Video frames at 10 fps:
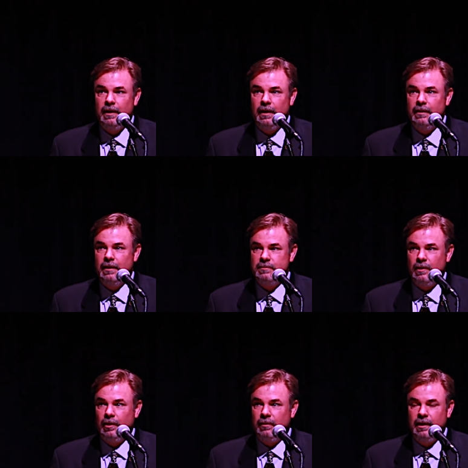And as
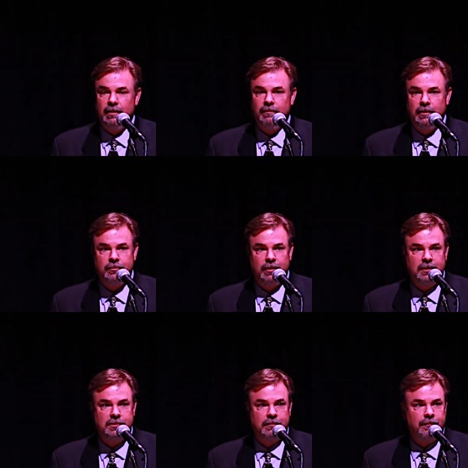we all know, they had a very
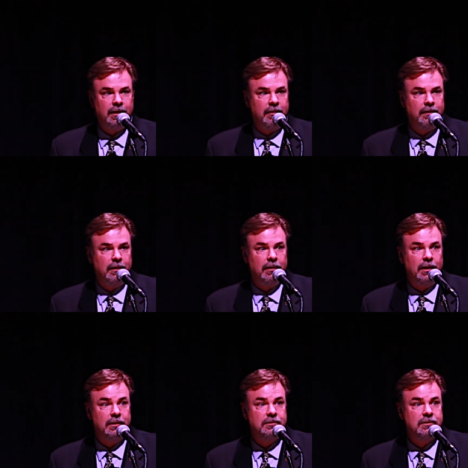tragic fire there,
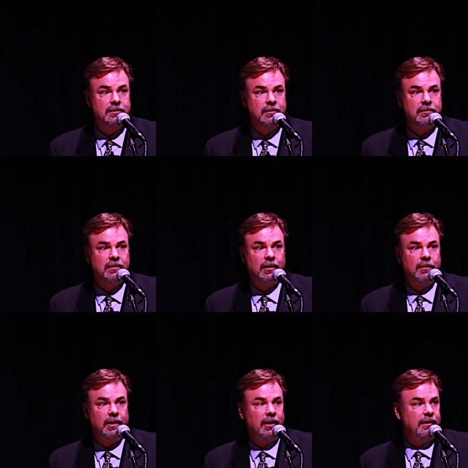and she's here to
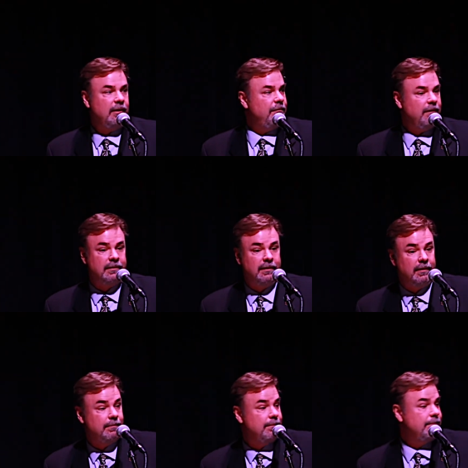talk about how that affected them.